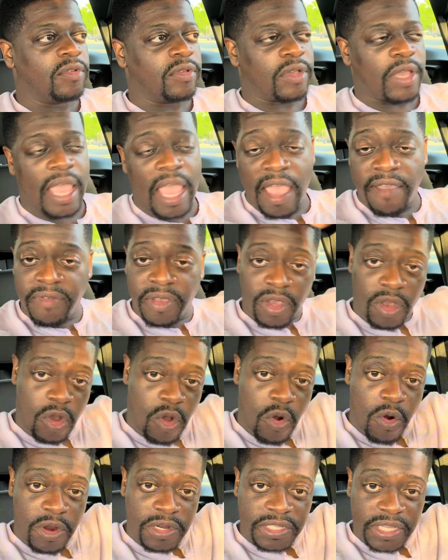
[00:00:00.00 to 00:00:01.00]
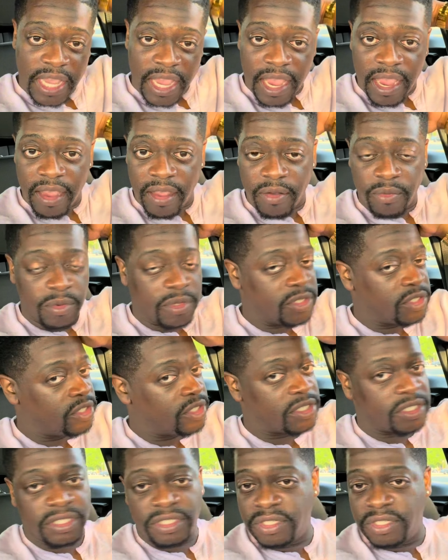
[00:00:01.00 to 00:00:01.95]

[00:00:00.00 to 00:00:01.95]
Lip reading: having coarse hair was just,